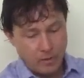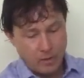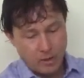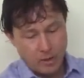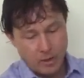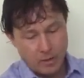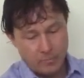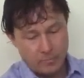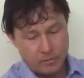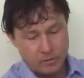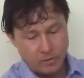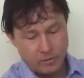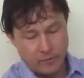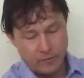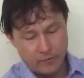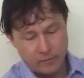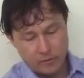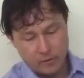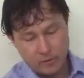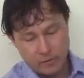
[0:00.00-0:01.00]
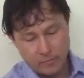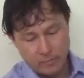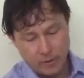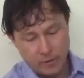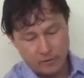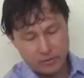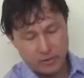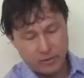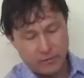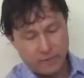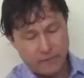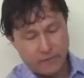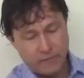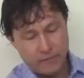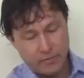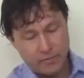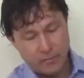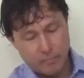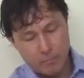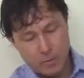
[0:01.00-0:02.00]
um, to, to basically the,
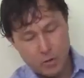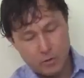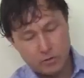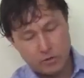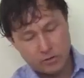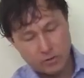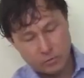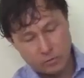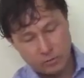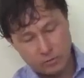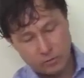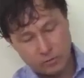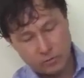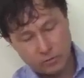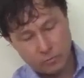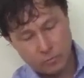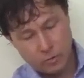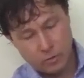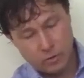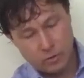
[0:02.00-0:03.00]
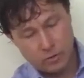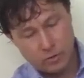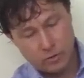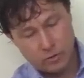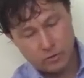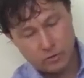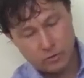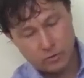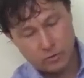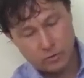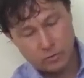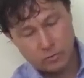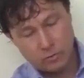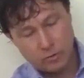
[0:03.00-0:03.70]
the most, which is one, two,